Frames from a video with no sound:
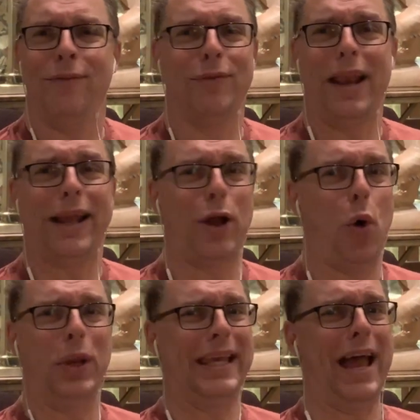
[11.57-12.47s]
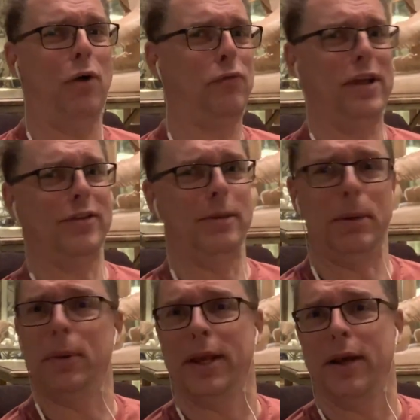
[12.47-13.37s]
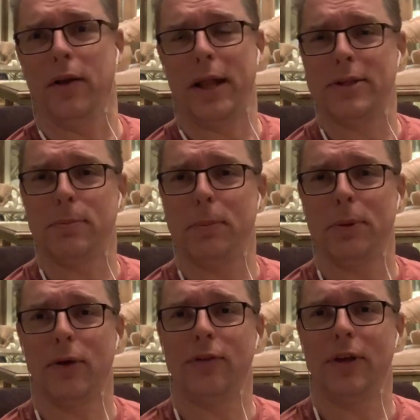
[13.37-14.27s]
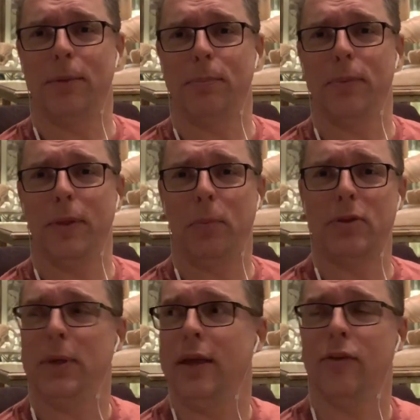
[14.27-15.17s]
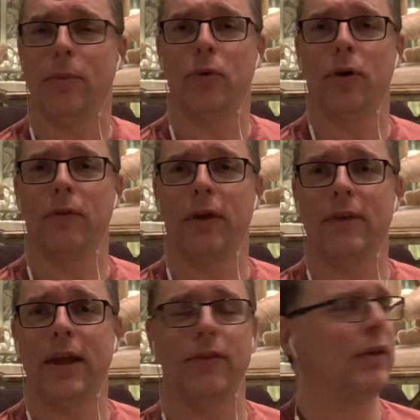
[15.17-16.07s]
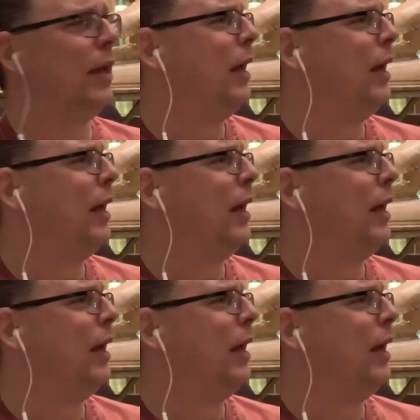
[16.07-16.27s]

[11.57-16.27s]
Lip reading: Like, holy cow, fancy people in here. Lots of people dressed up. Must be some sort of events.